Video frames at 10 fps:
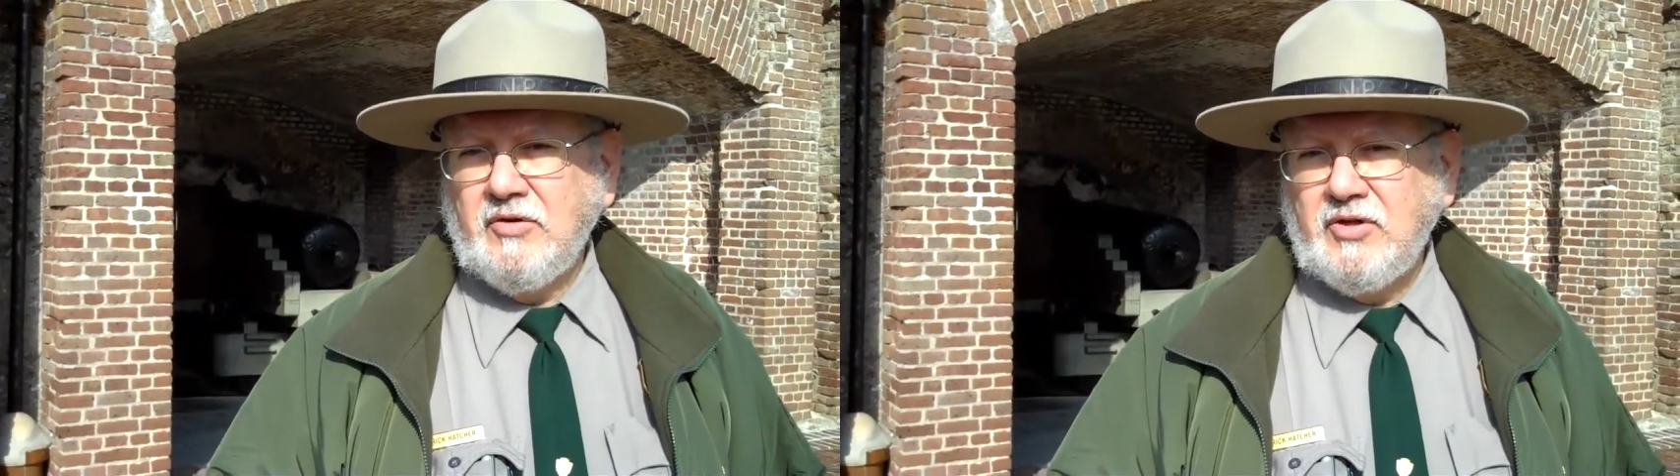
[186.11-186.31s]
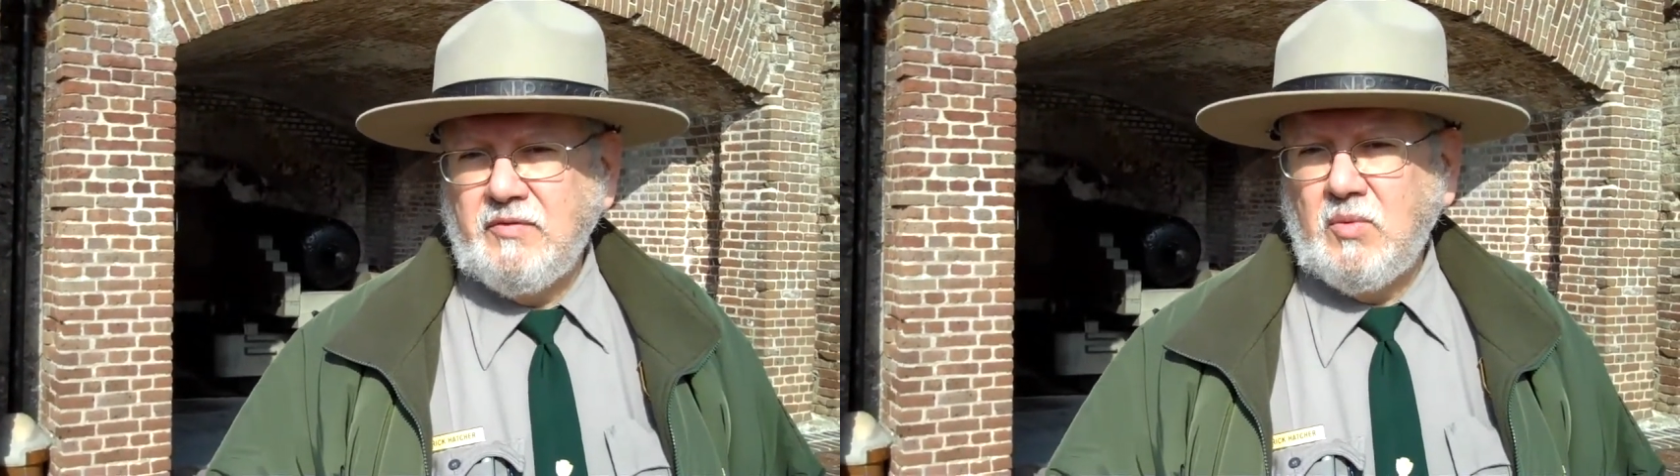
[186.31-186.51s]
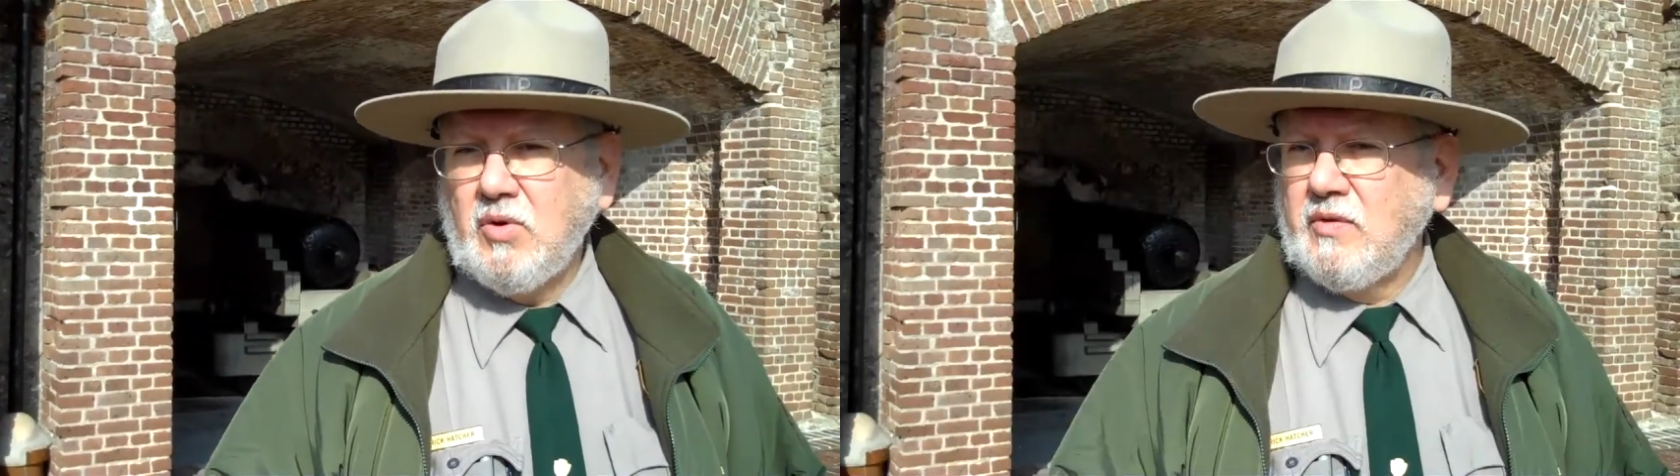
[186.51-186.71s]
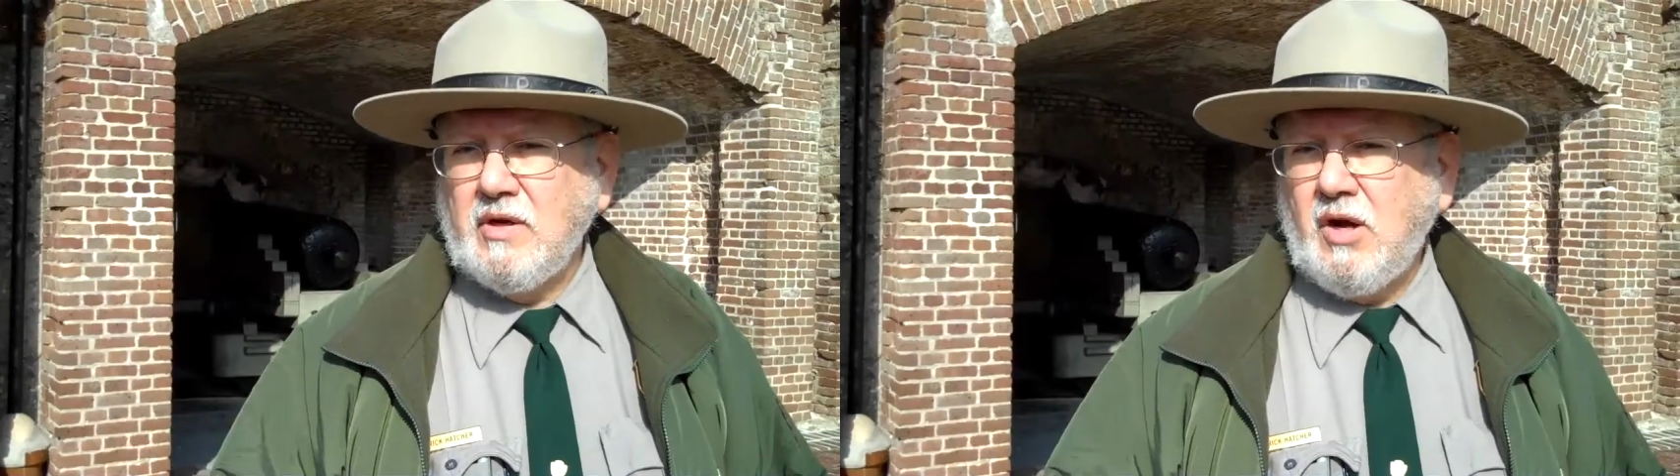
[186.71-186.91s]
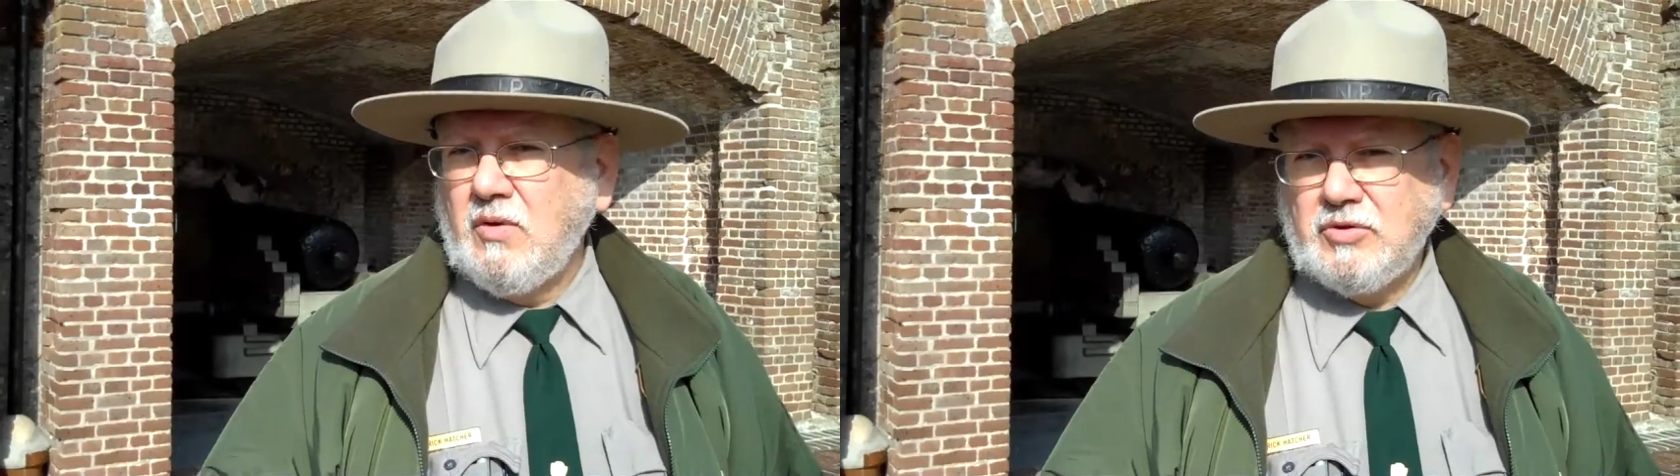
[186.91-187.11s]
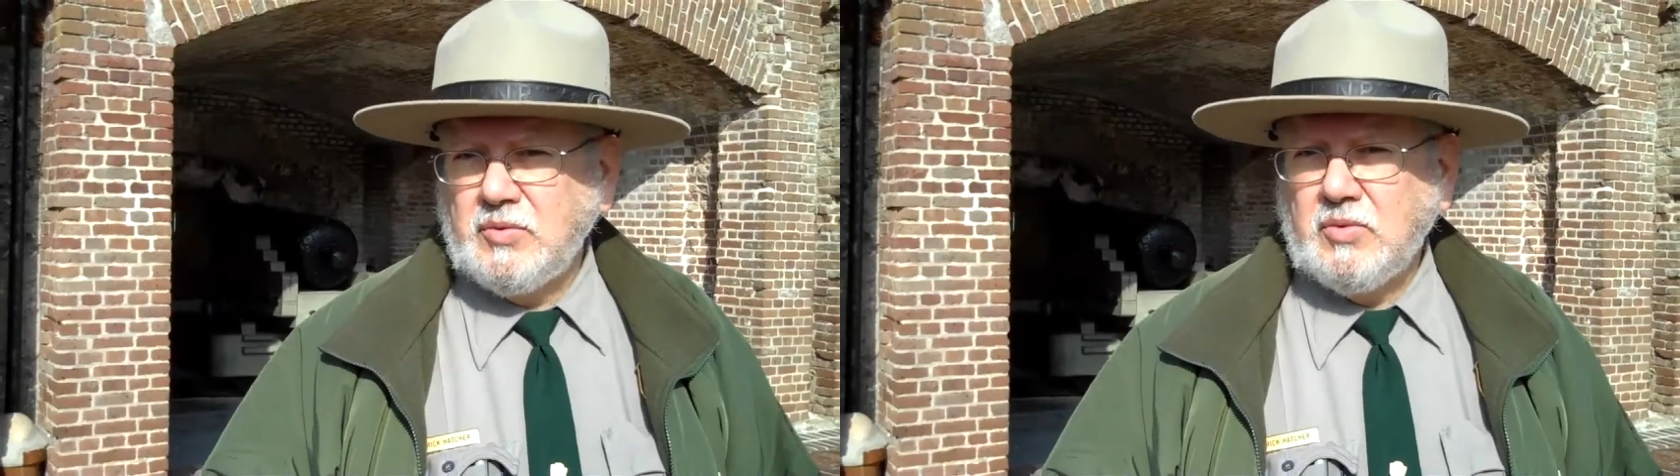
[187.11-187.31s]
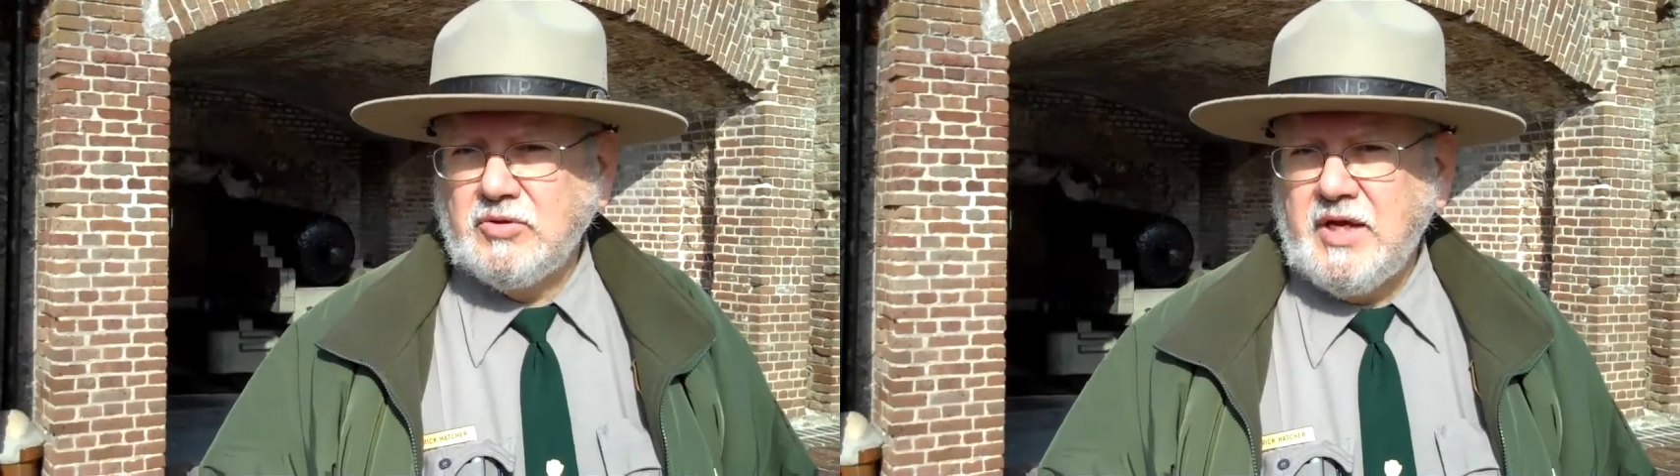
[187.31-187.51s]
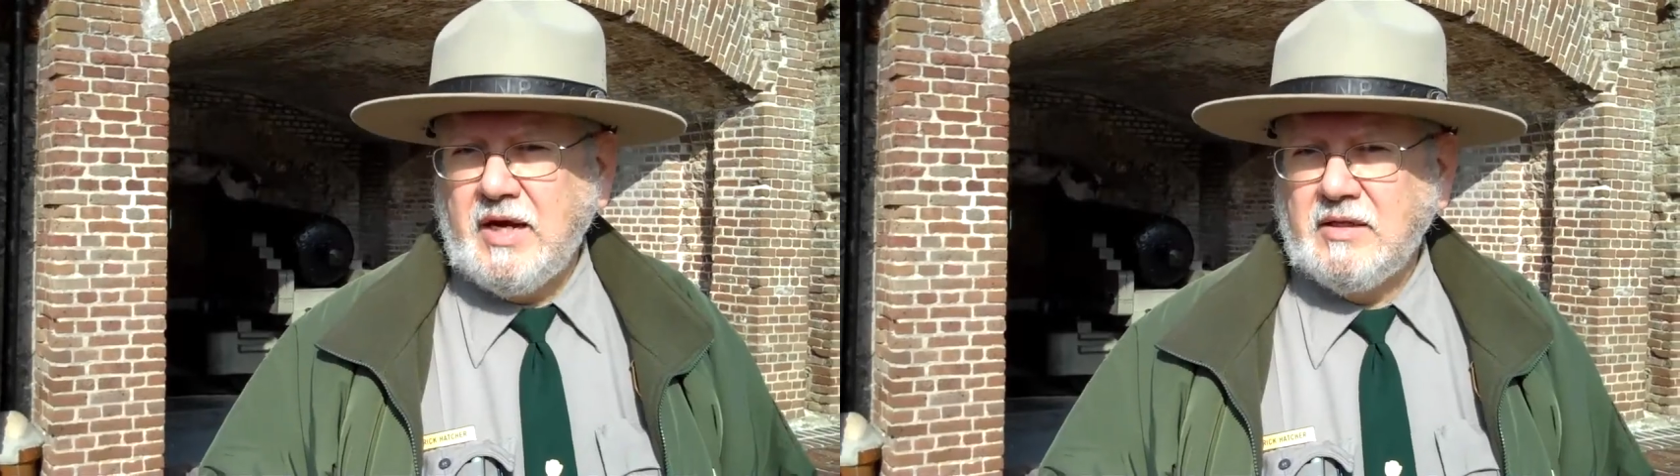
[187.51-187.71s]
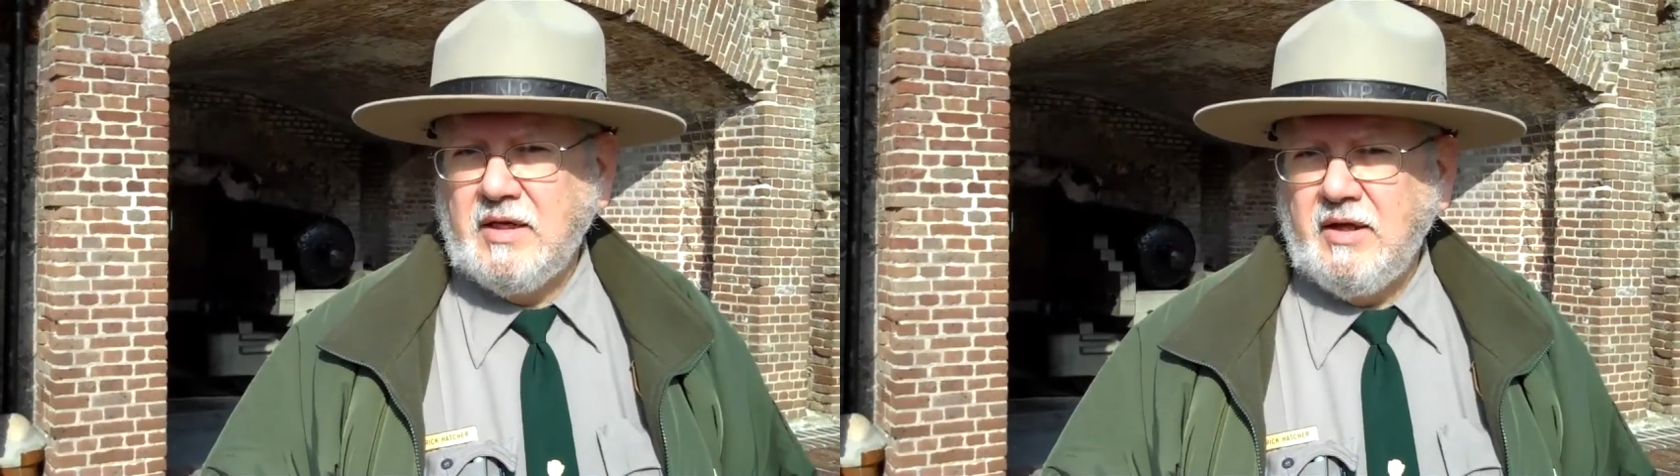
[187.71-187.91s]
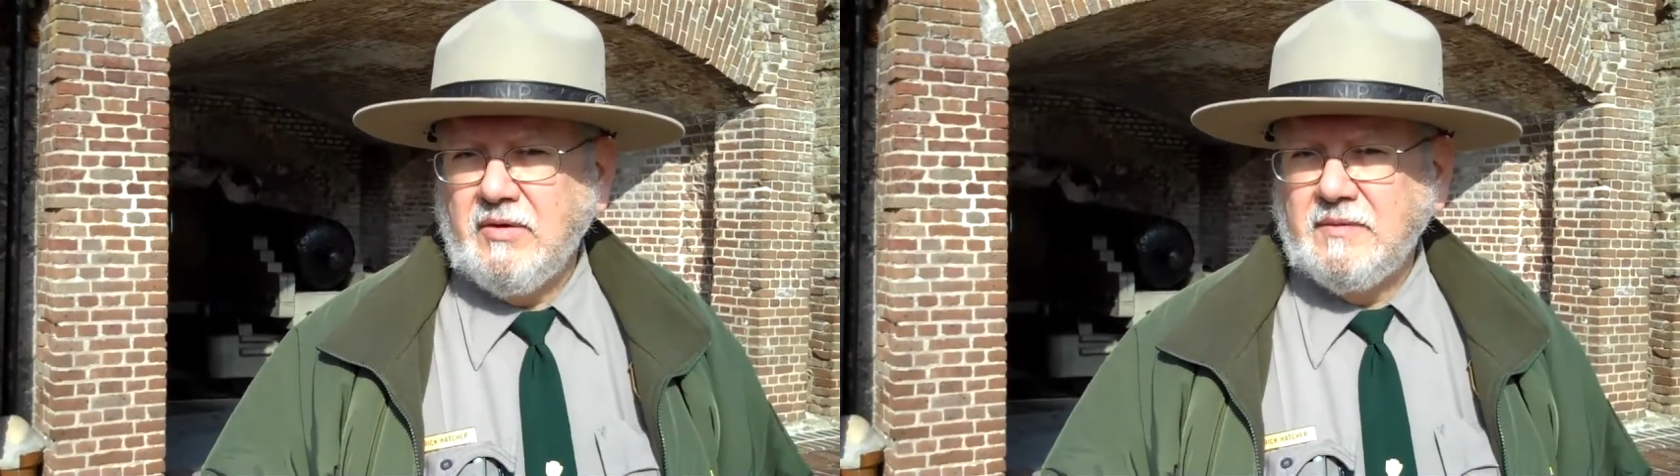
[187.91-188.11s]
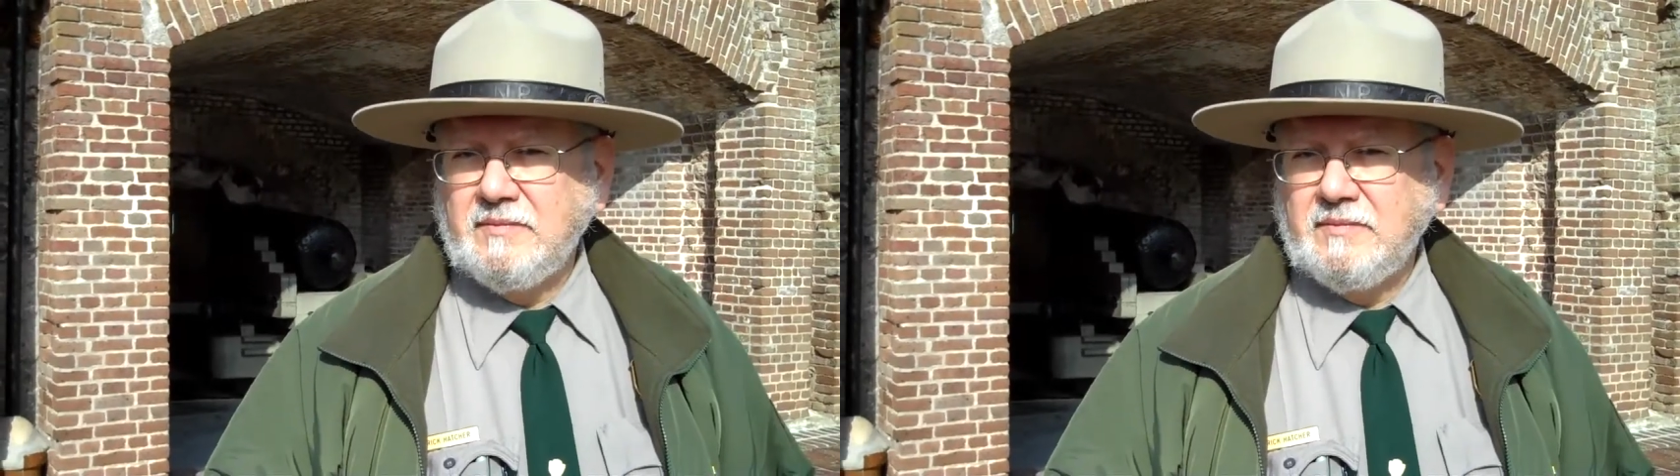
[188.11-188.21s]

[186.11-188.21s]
the Civil War than all those wars added together.